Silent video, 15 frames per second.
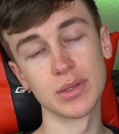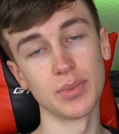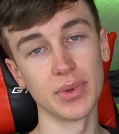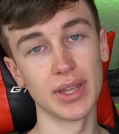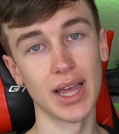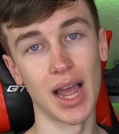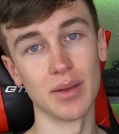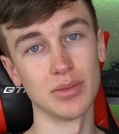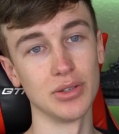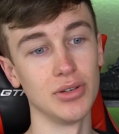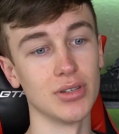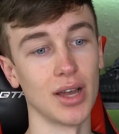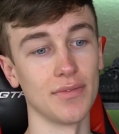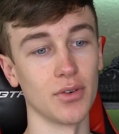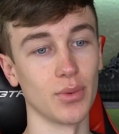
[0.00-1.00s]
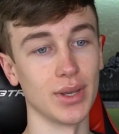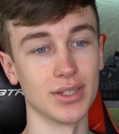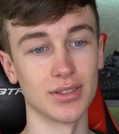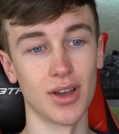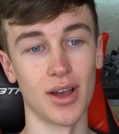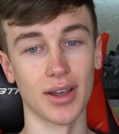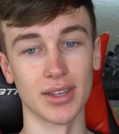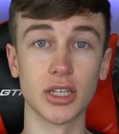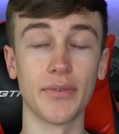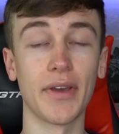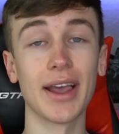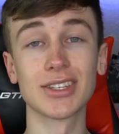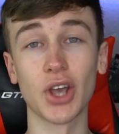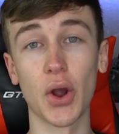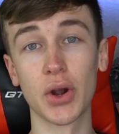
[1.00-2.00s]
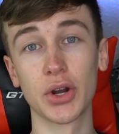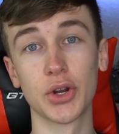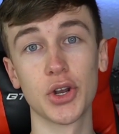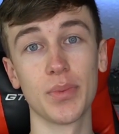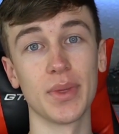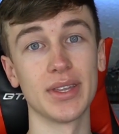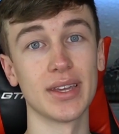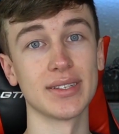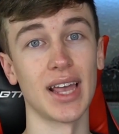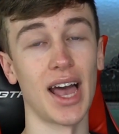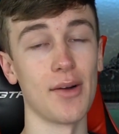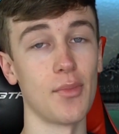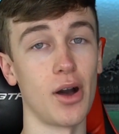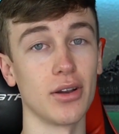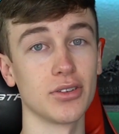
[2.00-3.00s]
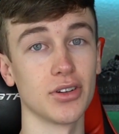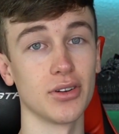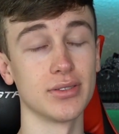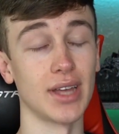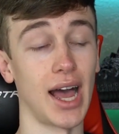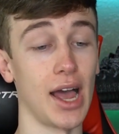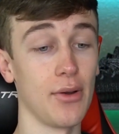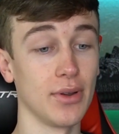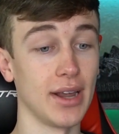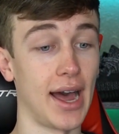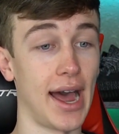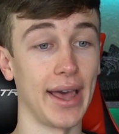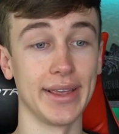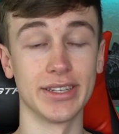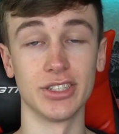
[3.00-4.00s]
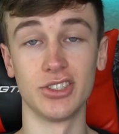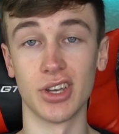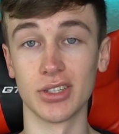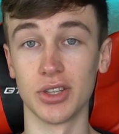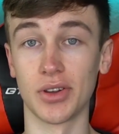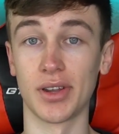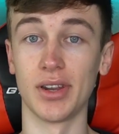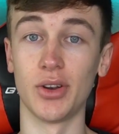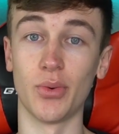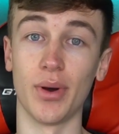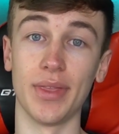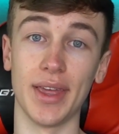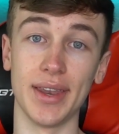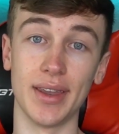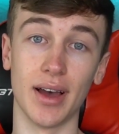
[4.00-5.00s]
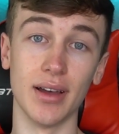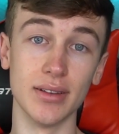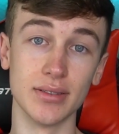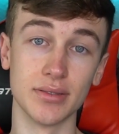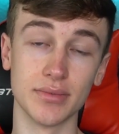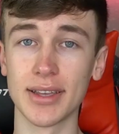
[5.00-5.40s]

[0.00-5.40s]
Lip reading: some really hype shoes off a restock, so if you guys aren't a group that doesn't have monitors, I would highly suggest looking into one that does.